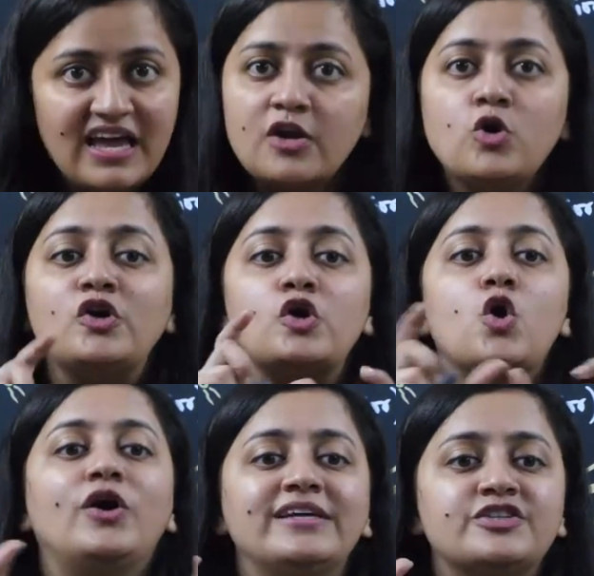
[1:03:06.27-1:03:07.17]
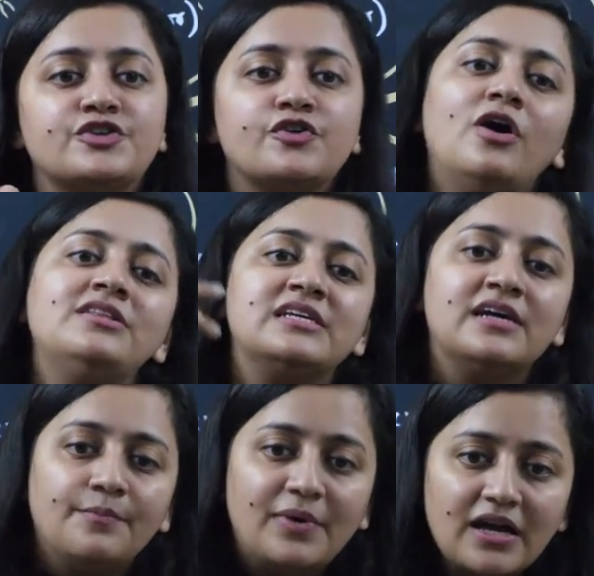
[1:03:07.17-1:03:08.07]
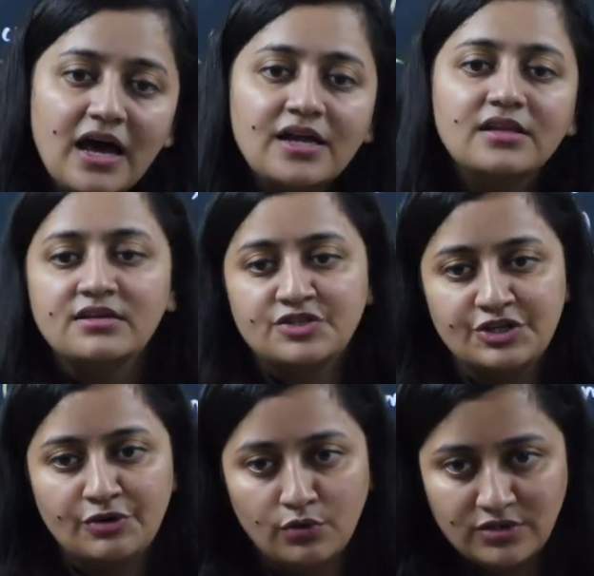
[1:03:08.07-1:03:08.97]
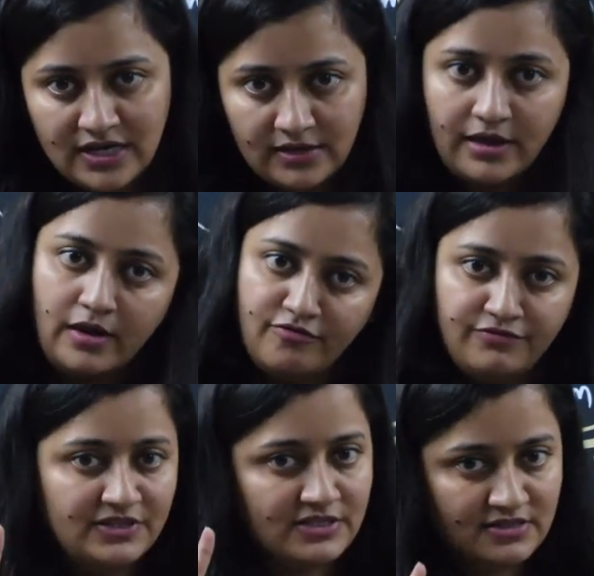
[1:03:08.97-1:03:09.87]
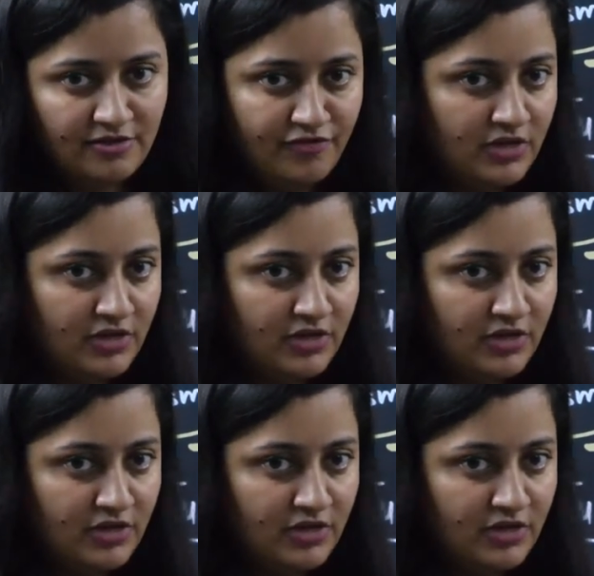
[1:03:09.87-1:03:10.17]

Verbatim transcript: They are not cholesterols, but another sterols are there. This is the